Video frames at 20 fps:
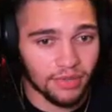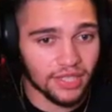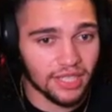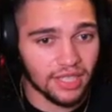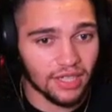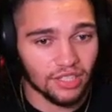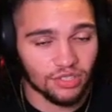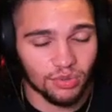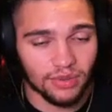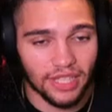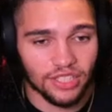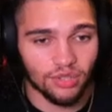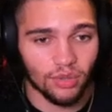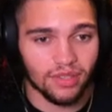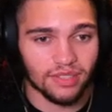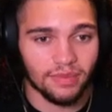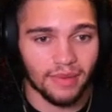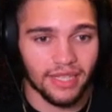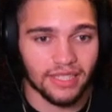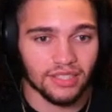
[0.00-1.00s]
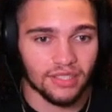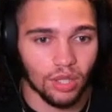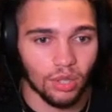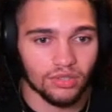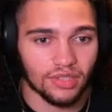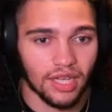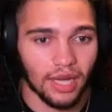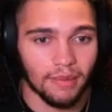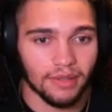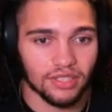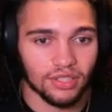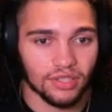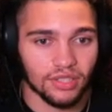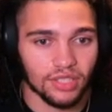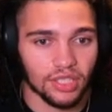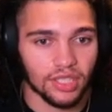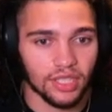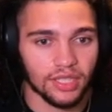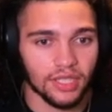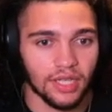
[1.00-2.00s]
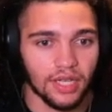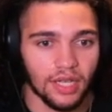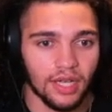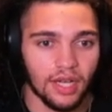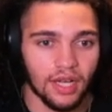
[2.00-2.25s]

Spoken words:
clutch with that choice band. Close combat's looking good.